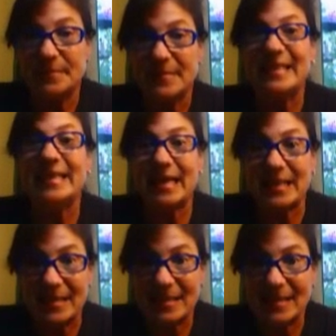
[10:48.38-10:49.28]

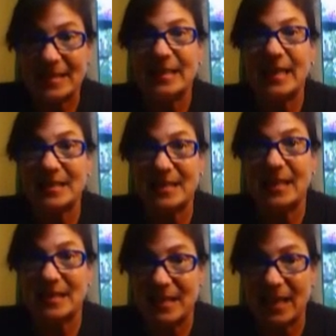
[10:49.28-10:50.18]
Yes, yes,
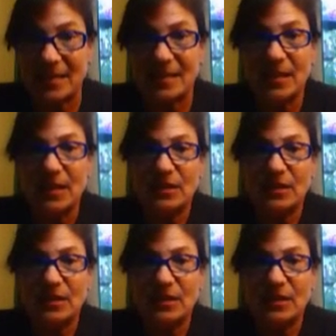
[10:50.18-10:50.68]
yes, yes.